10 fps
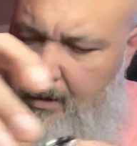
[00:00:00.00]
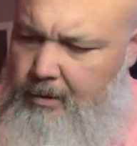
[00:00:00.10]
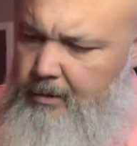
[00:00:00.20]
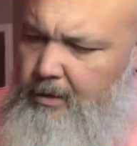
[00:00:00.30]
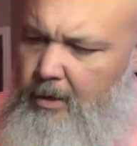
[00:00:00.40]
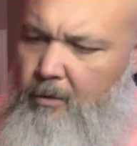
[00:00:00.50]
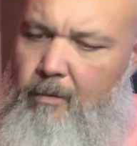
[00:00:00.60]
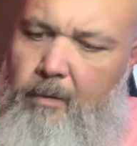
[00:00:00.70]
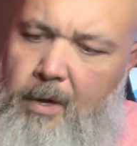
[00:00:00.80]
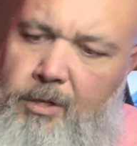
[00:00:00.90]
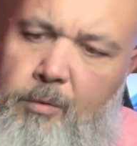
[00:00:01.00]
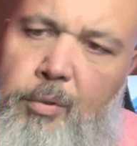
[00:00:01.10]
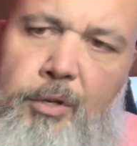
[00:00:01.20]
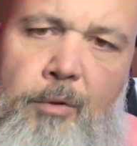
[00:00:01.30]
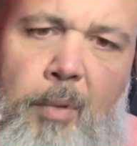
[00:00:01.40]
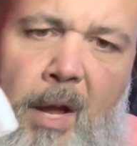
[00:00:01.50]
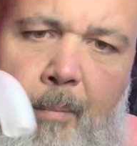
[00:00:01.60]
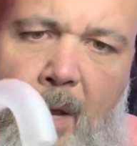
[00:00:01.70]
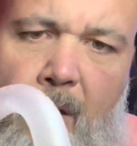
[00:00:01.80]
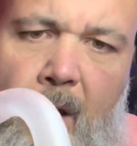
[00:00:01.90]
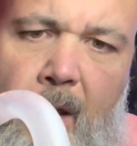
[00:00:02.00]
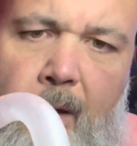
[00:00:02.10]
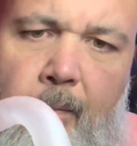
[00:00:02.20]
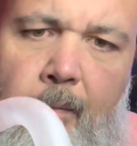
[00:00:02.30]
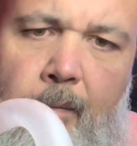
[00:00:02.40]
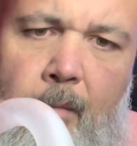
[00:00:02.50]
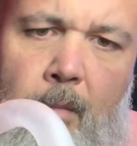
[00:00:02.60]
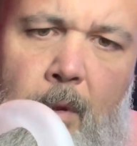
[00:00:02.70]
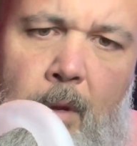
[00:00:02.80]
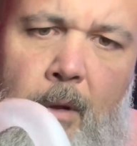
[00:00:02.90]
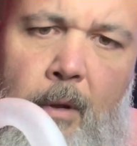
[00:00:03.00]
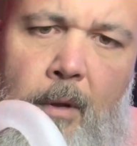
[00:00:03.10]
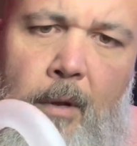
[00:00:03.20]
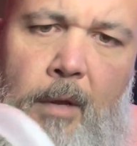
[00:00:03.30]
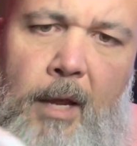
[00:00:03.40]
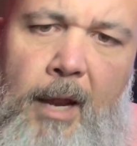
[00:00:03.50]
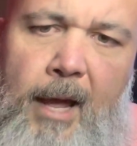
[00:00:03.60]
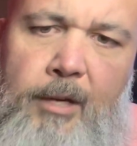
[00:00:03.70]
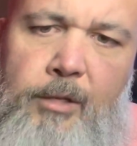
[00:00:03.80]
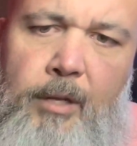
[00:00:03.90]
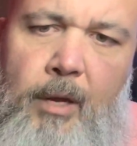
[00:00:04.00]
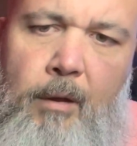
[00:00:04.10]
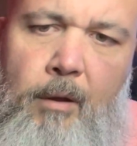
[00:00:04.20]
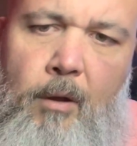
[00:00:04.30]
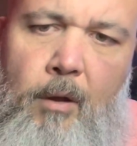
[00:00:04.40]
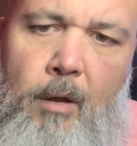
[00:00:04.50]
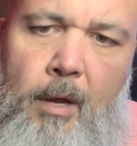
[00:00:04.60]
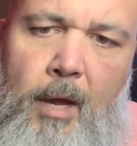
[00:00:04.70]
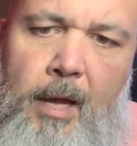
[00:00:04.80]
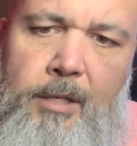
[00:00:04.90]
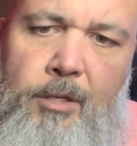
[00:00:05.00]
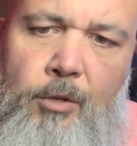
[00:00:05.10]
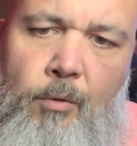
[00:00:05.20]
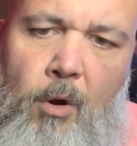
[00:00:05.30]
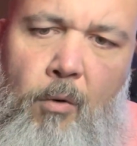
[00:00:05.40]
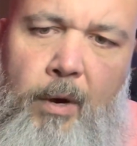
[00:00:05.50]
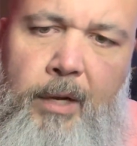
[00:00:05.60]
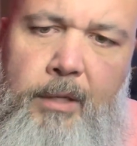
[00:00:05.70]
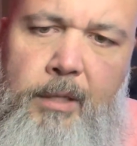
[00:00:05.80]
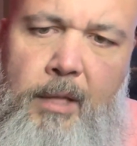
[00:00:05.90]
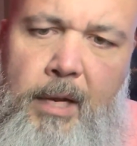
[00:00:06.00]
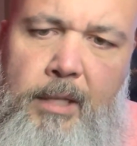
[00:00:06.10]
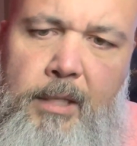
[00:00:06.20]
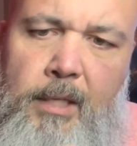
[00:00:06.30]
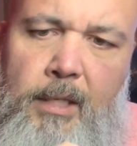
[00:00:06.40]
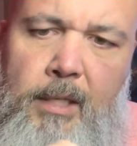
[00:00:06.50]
So as you put your pipe down on it, it actually has 2 O-rings that it seats